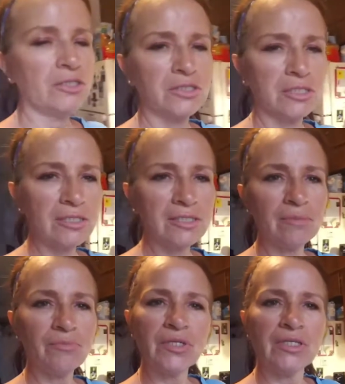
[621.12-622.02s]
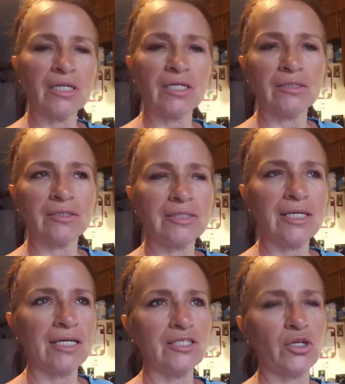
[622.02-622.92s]
just something that
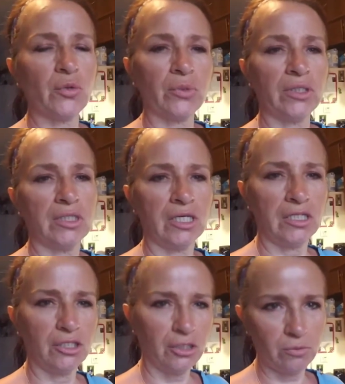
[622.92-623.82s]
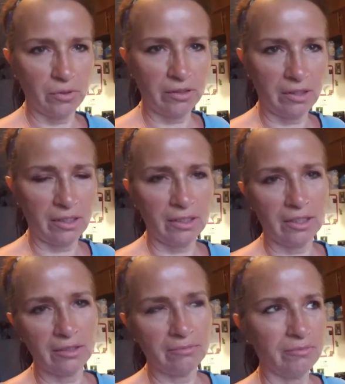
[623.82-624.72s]
tastes really good with it, and